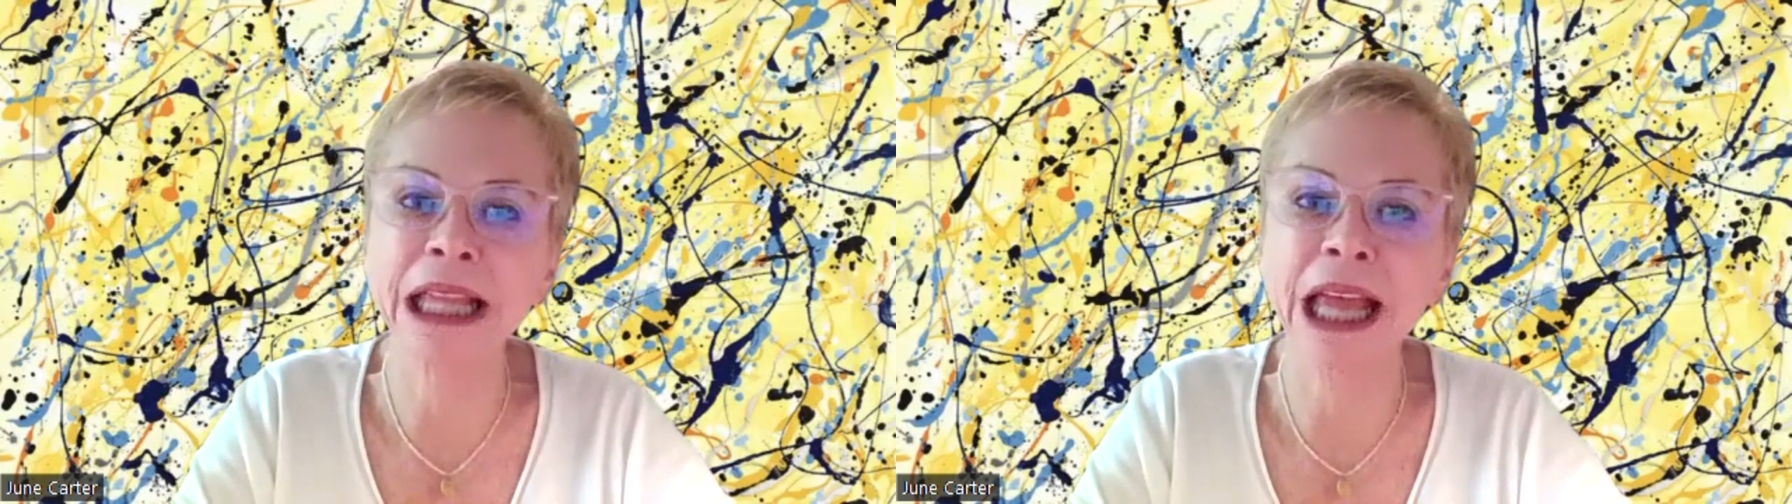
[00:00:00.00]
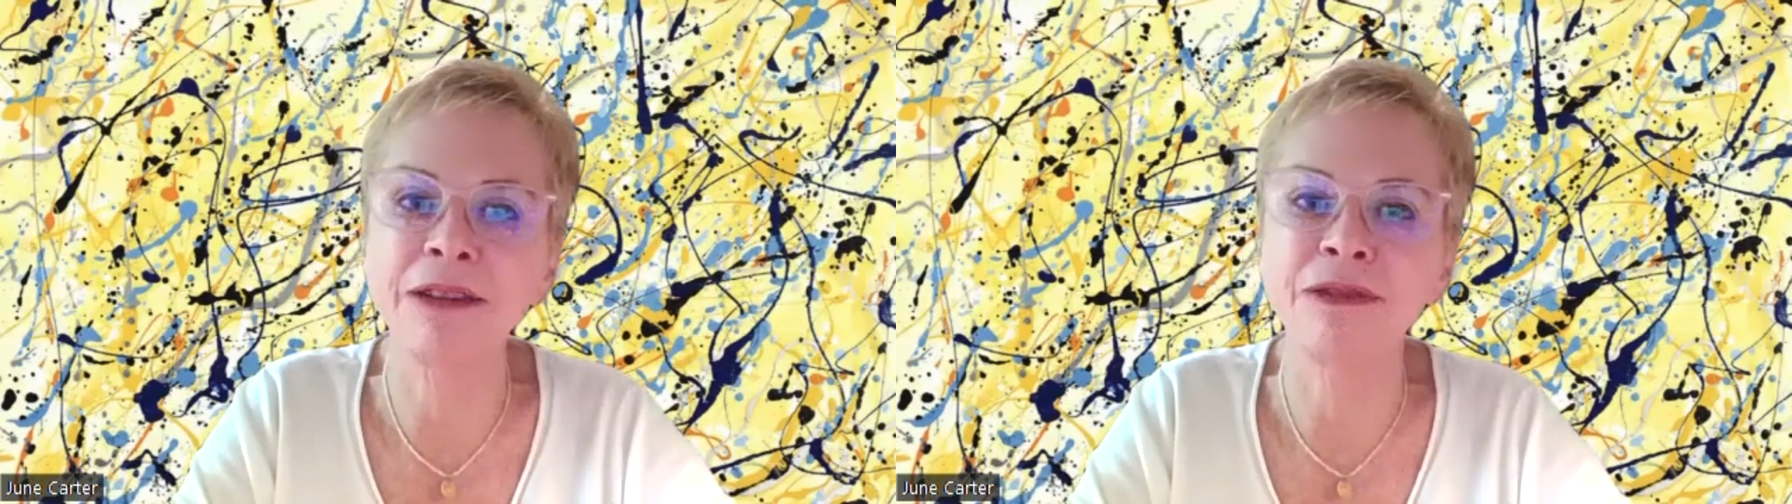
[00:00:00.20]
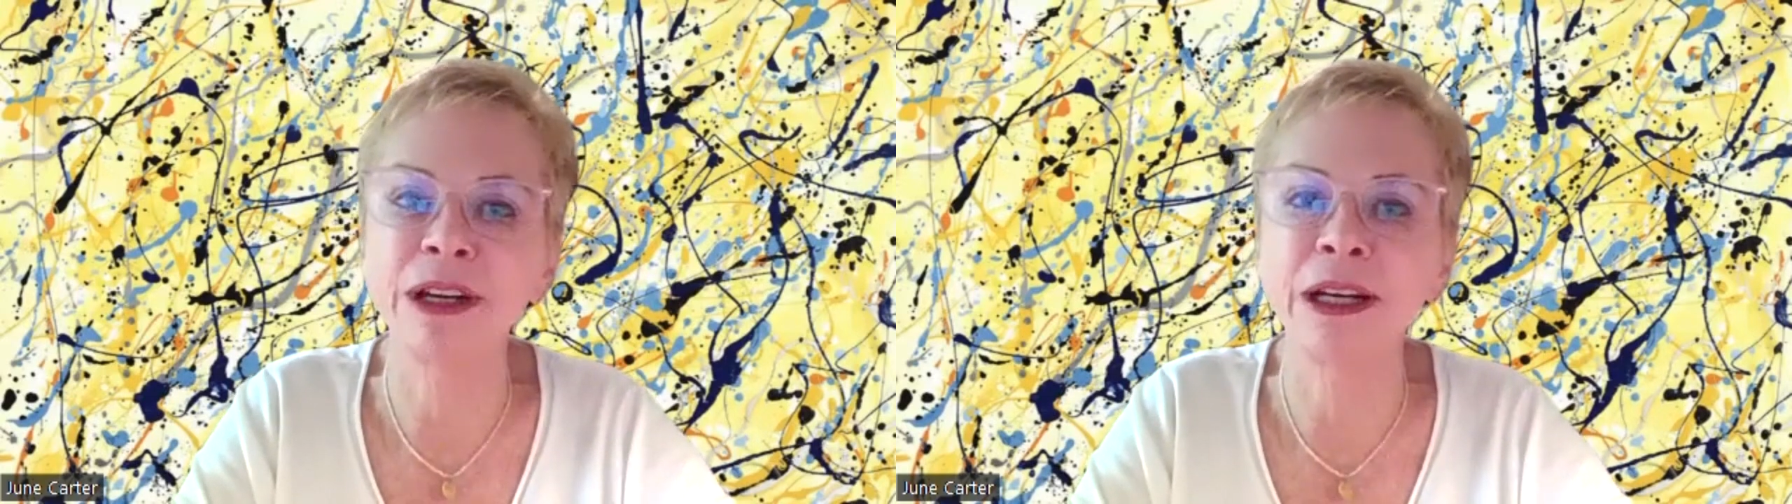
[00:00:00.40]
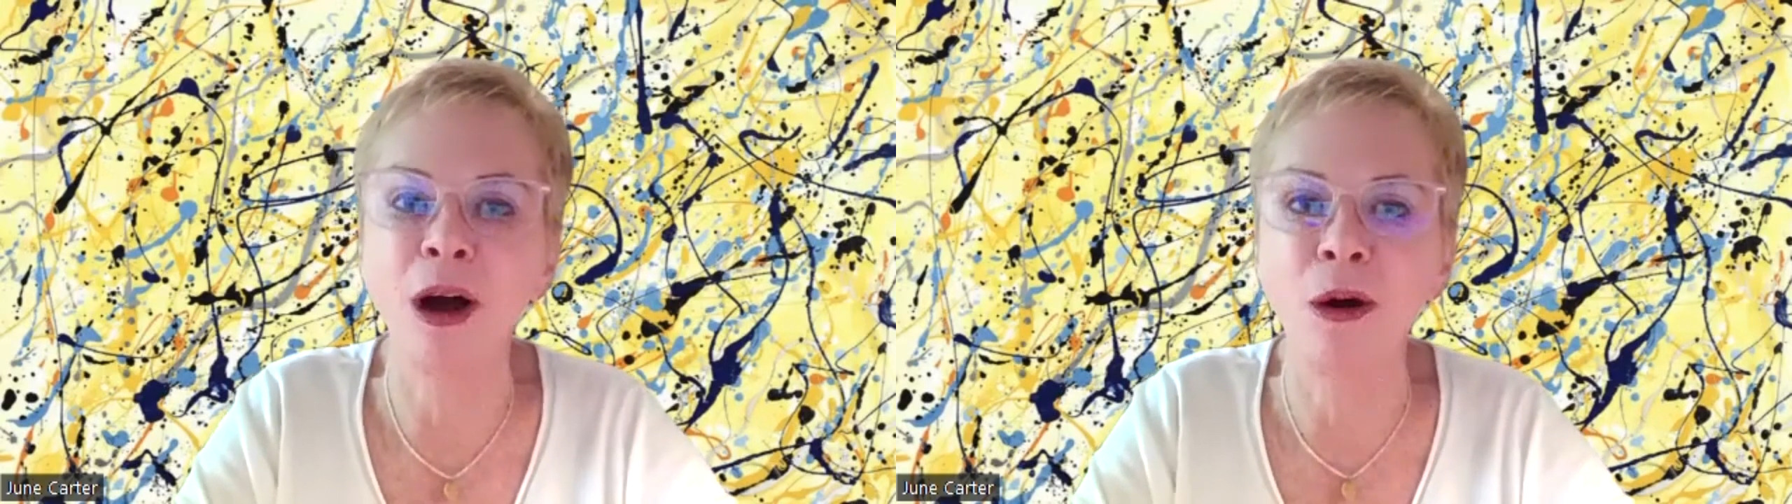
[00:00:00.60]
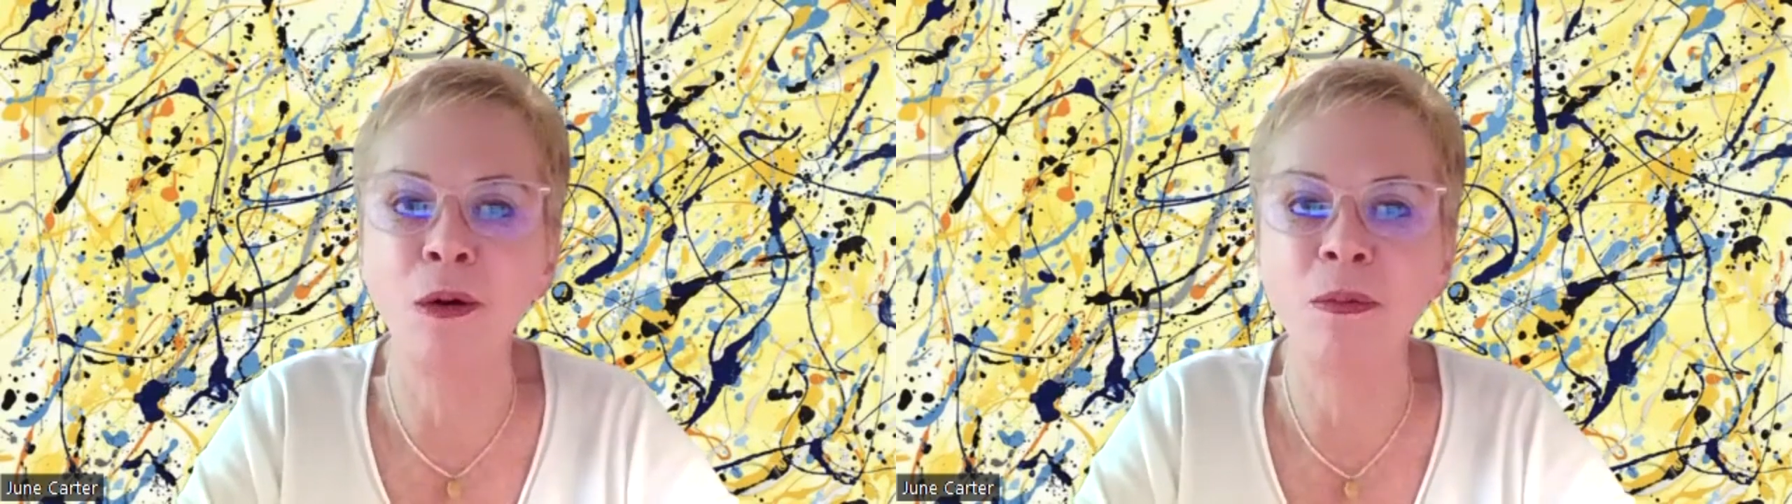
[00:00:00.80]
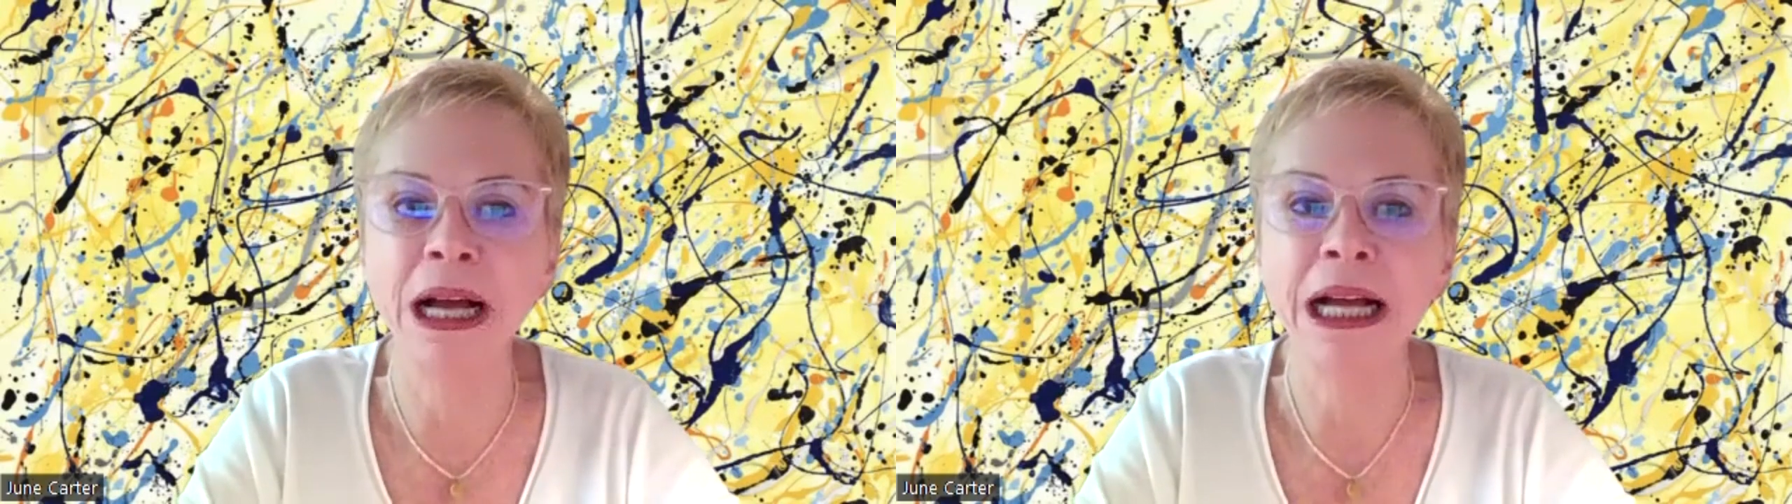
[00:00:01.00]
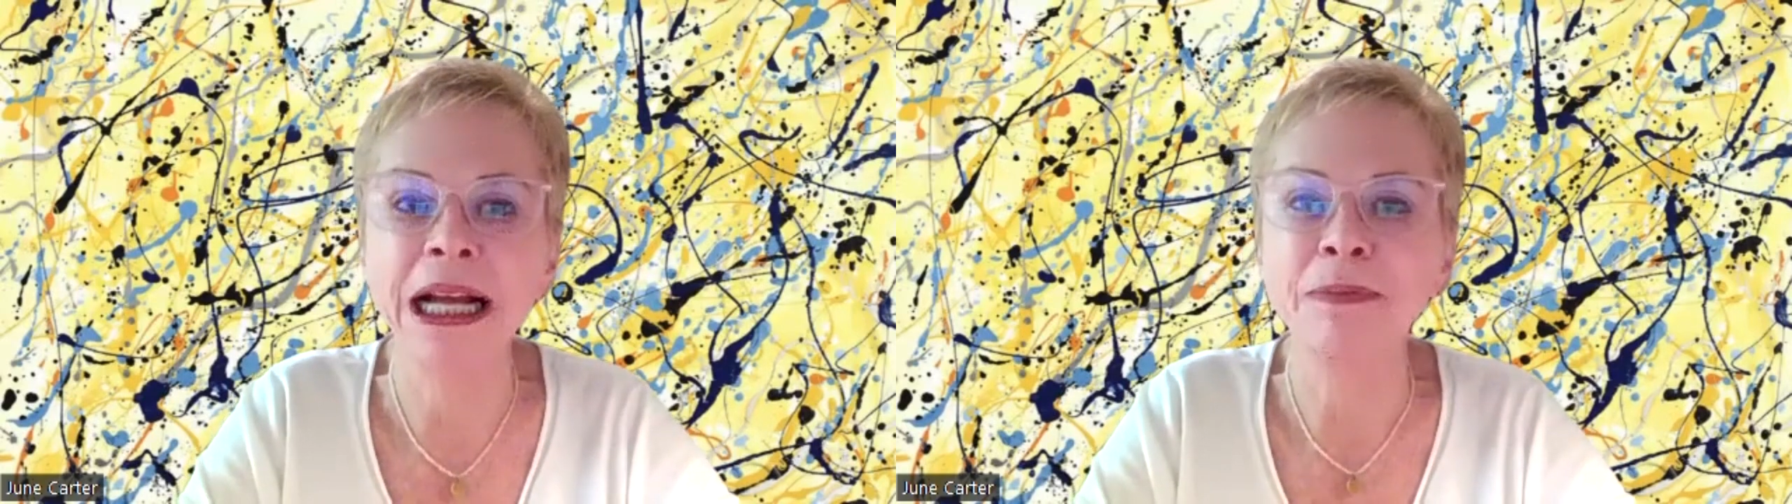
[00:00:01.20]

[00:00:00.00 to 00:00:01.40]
life in home,